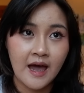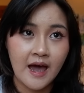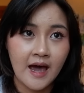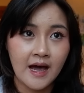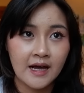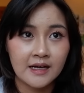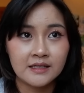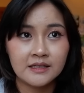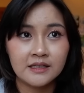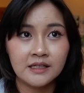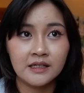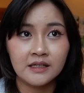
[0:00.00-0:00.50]

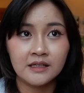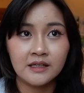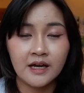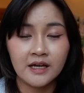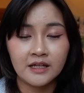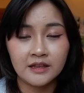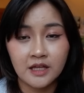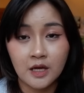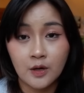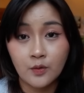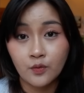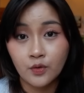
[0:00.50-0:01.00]
acting
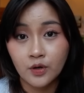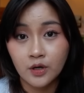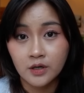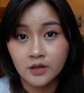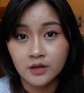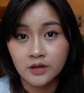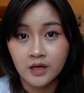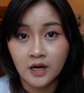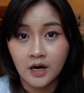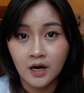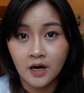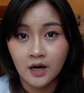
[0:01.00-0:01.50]
like they
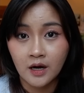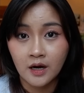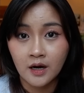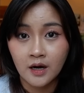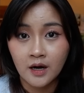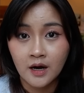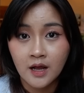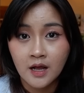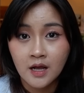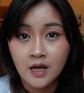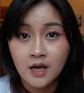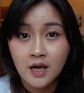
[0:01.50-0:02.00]
work
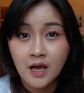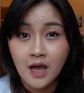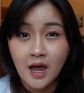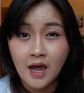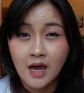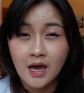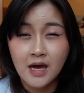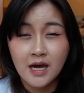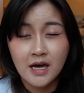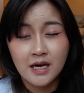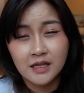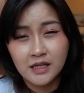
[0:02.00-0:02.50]
there.
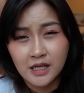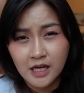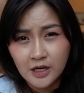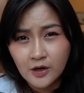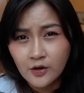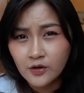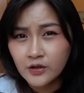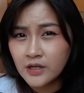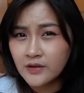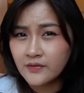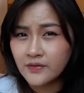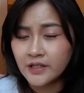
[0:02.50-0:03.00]
And they
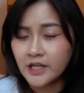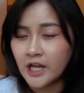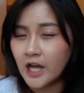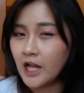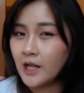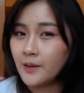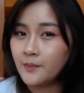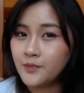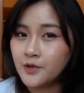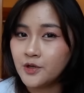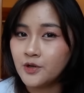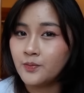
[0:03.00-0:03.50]
don't even
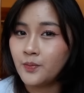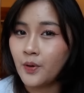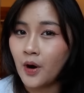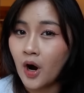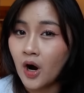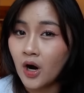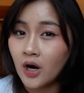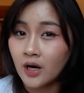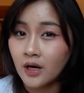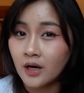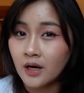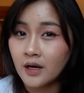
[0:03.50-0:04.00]
help you
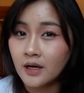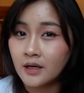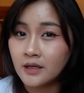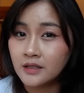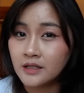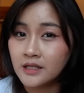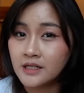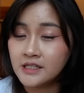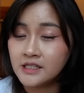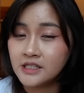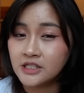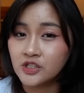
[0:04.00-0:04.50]
park,
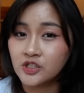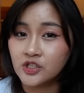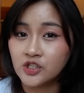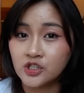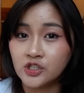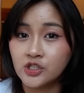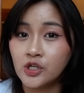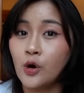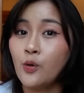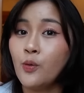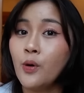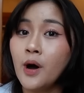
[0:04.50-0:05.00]
they just
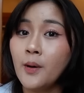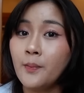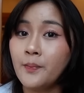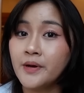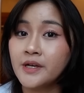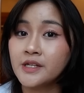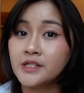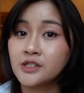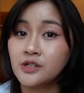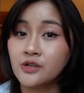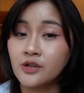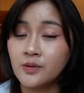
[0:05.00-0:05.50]
show up
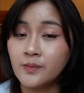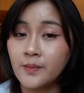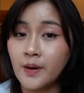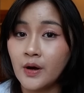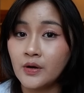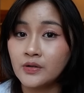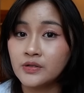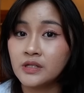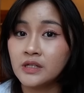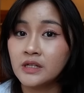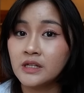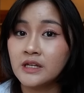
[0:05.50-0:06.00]
as you're
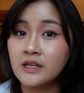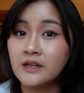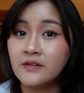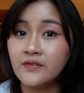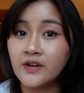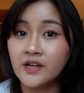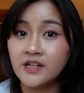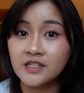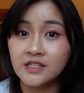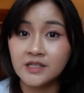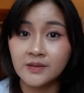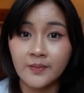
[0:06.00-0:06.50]
about to
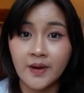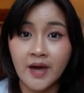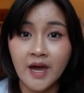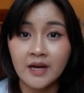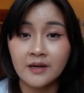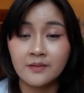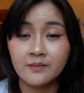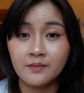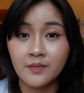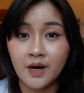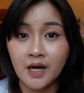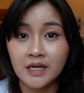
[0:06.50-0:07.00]
leave and
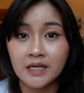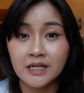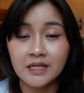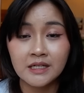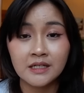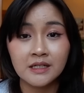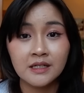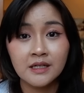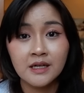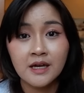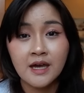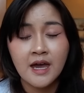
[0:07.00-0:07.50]
demand
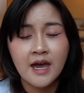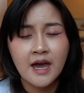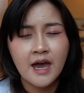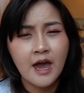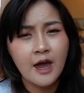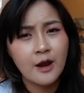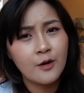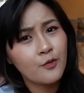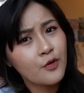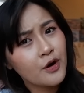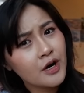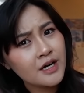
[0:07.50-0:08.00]
money.
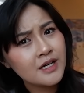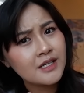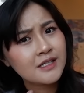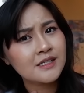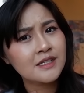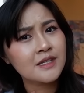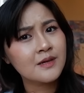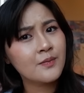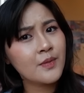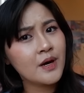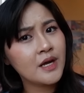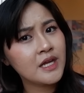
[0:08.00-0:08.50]
And where
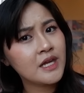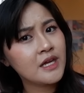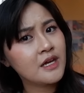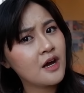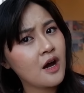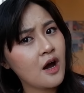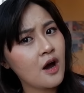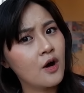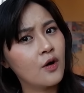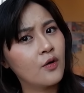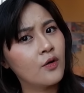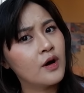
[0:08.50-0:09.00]
does the money
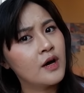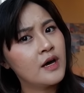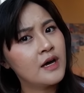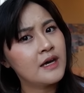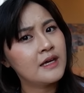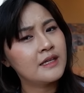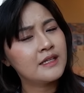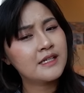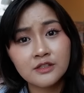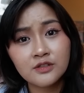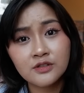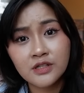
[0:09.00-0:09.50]
go?
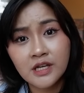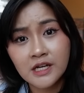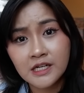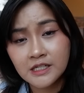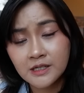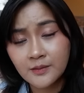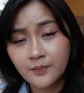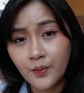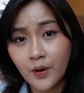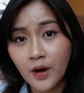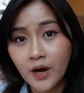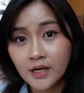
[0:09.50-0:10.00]
Do they
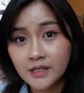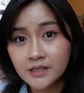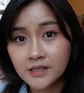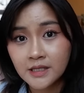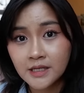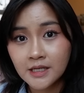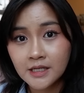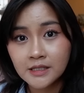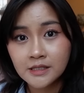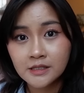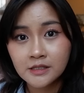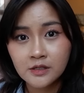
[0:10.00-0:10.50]

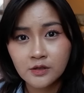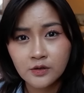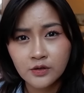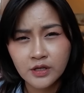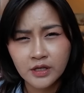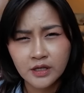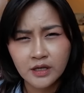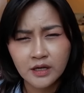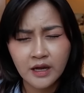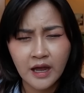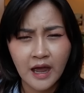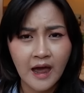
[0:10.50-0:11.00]
deposit it to
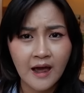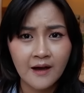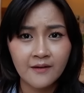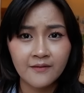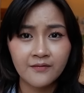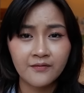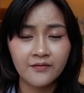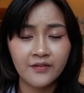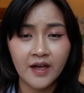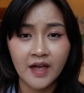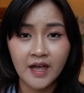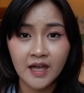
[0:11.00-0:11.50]
the
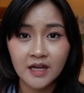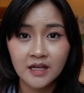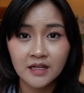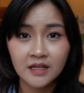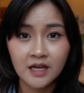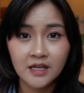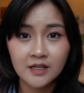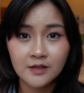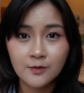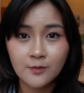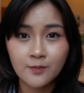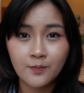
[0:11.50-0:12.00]
cafe
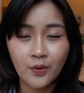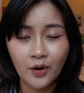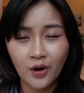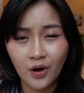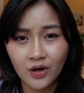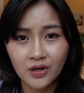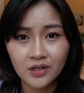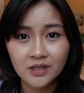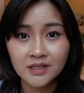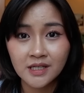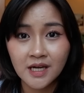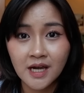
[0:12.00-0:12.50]
that you
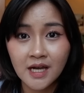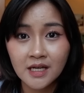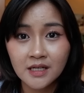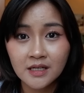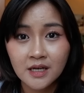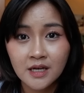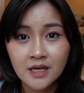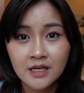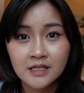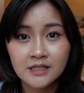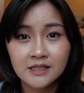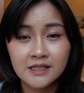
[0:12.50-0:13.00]
parked at?
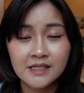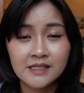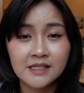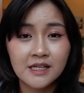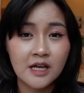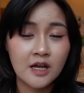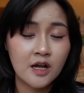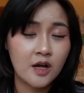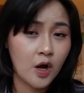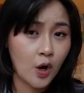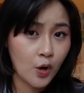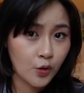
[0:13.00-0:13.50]
Does
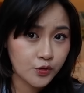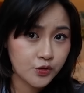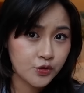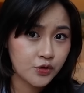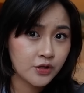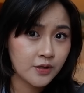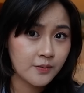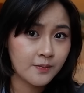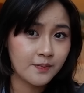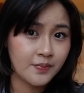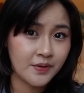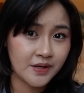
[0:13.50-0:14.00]
it go
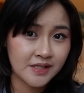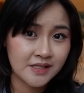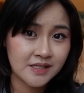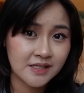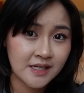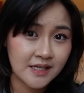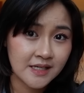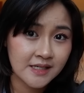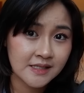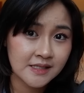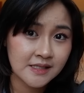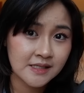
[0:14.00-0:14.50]
to the
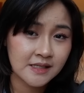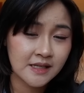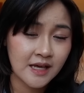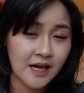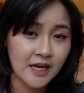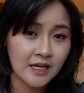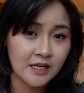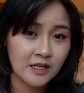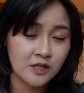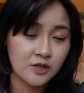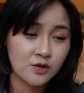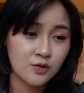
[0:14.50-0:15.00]
business
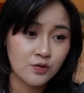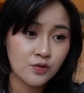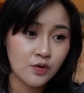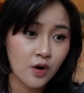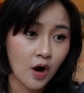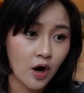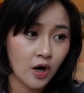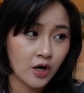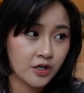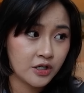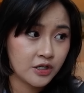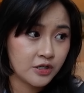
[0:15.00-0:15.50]
that you
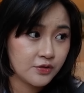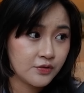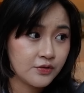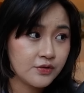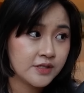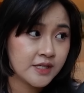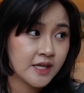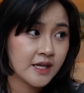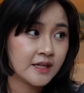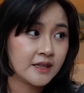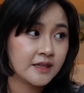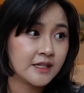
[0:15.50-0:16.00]
are
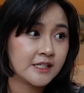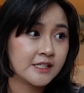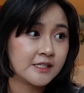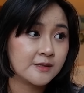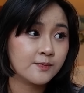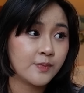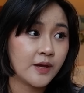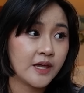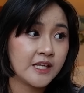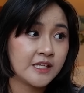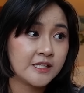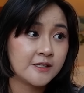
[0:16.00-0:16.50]
using the
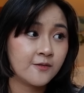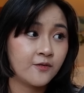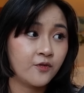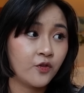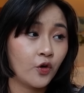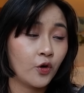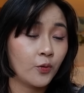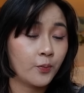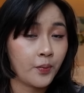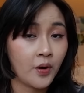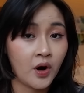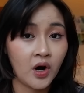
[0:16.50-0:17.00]
space
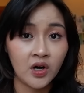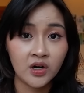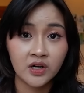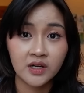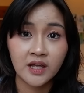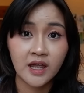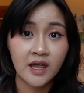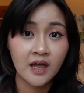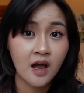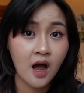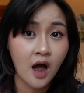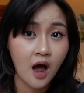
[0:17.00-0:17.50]
for
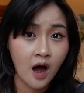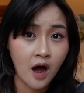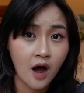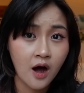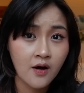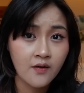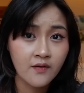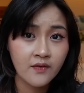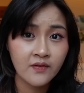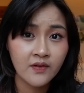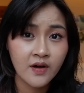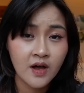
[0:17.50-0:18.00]
parking
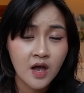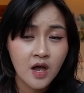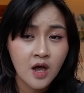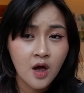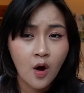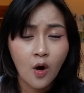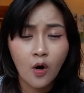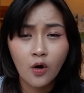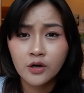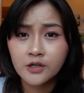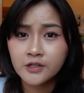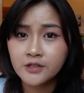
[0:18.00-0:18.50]
of?
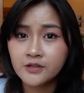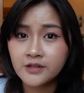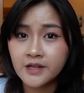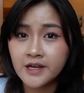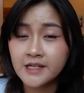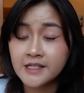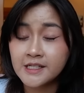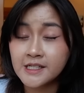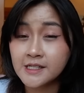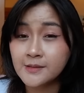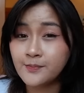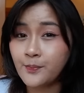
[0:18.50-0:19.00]
Or do
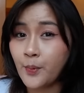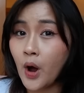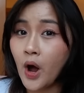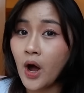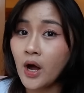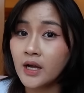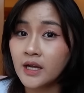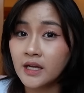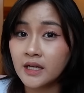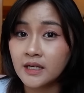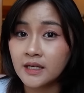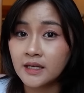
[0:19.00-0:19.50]
they just
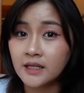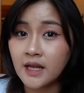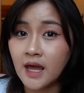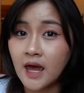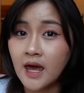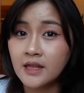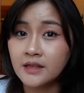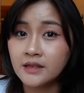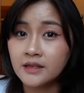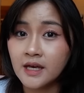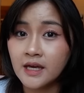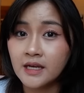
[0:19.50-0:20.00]
pocket it
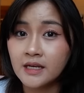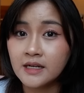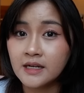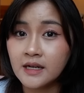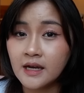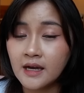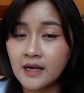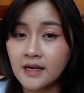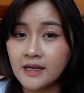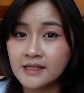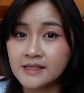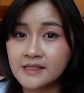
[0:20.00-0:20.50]
and then
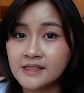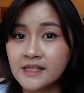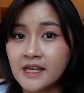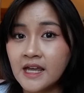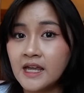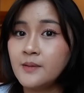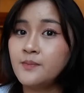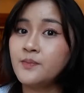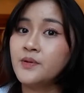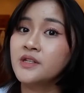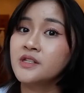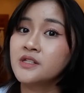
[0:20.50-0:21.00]

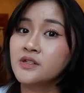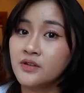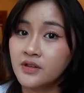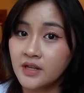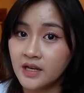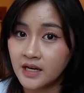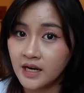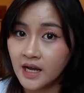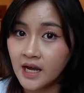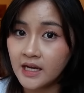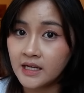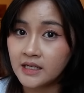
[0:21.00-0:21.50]
escape into
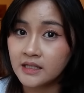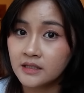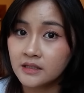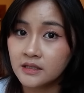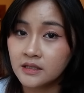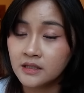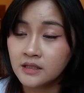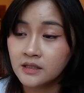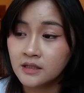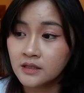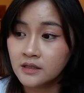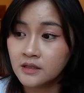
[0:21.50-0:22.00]
the
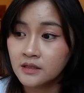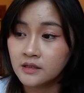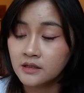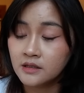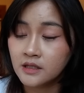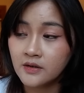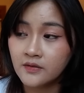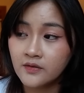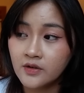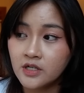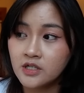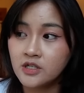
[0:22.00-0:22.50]
night,
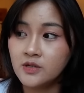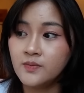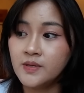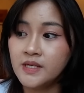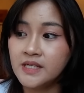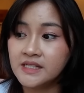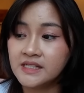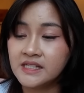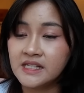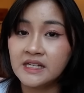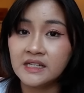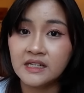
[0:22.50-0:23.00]
never to
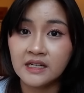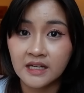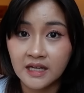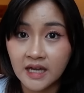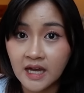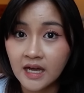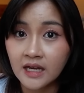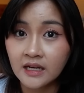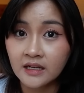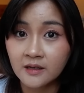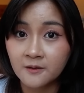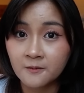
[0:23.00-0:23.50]
be seen
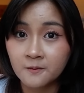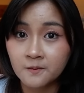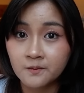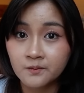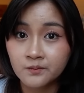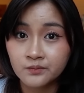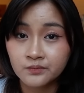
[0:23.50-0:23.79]
again?